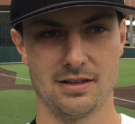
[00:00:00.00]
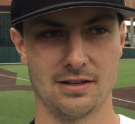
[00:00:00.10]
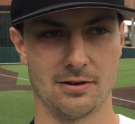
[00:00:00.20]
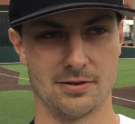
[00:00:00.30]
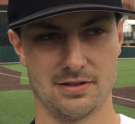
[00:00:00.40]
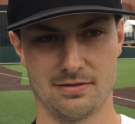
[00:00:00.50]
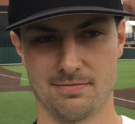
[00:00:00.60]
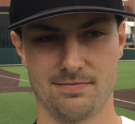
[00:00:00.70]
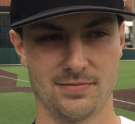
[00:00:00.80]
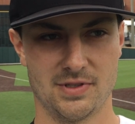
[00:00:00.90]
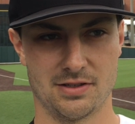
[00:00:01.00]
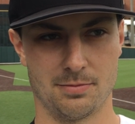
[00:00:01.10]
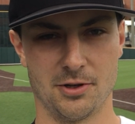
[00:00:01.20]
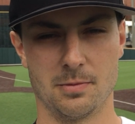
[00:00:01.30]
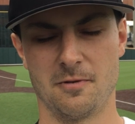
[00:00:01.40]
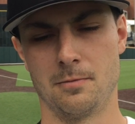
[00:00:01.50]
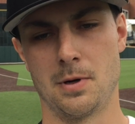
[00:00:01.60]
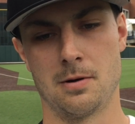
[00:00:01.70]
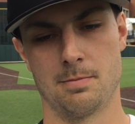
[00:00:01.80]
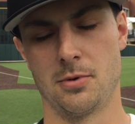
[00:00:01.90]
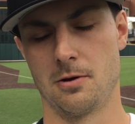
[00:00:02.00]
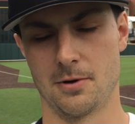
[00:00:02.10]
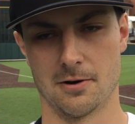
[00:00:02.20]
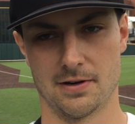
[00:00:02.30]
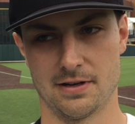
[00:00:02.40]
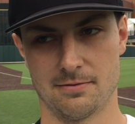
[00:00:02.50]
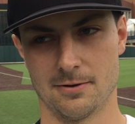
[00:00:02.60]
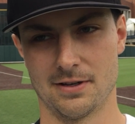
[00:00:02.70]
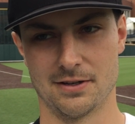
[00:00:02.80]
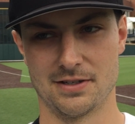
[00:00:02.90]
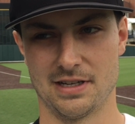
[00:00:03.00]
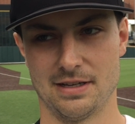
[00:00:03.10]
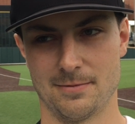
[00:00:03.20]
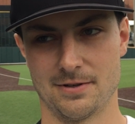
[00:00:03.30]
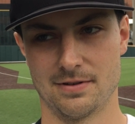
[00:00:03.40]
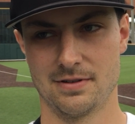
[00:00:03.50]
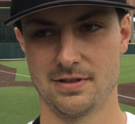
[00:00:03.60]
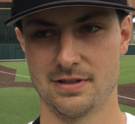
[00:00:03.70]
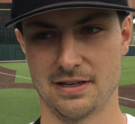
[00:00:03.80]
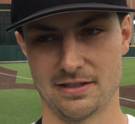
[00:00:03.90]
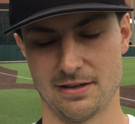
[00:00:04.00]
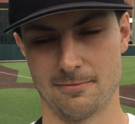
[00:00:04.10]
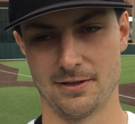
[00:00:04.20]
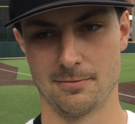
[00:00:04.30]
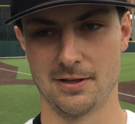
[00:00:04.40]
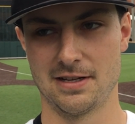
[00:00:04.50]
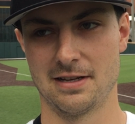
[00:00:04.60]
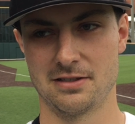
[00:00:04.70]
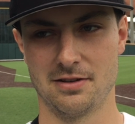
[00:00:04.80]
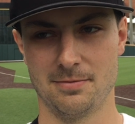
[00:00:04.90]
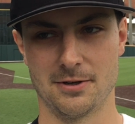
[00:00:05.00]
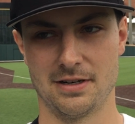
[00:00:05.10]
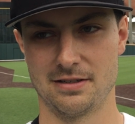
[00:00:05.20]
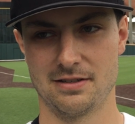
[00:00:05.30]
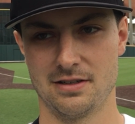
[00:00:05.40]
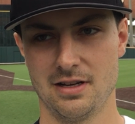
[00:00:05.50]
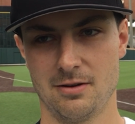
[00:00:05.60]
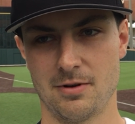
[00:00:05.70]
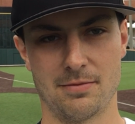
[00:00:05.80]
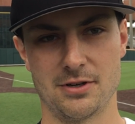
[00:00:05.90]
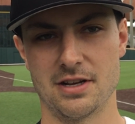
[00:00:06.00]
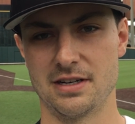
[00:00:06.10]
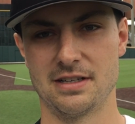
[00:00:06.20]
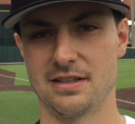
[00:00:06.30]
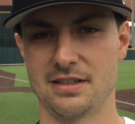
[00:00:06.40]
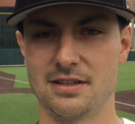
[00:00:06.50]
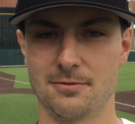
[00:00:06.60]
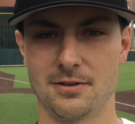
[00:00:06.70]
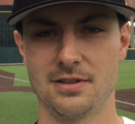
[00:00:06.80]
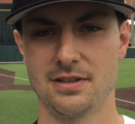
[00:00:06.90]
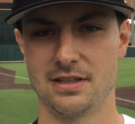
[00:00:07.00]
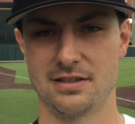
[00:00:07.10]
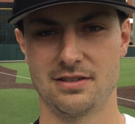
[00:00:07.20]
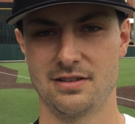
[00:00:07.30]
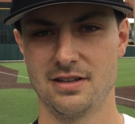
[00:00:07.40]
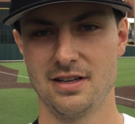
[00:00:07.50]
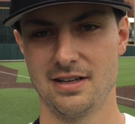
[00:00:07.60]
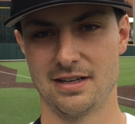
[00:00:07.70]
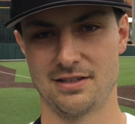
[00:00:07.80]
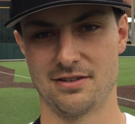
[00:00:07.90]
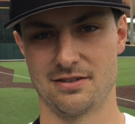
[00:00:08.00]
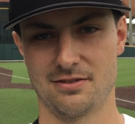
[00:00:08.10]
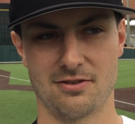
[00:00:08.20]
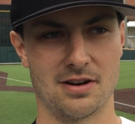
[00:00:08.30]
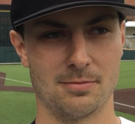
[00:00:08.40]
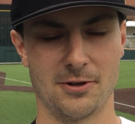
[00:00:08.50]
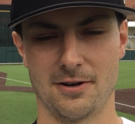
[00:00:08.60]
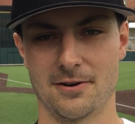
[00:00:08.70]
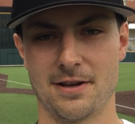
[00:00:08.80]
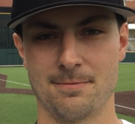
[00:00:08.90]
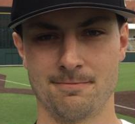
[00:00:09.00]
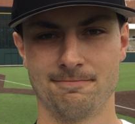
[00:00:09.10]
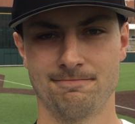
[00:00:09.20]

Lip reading: you know, it's just a beautiful ballpark and a really good team. And like I said, we let that slip, but we haven't done anything different. It's just trying to play our game.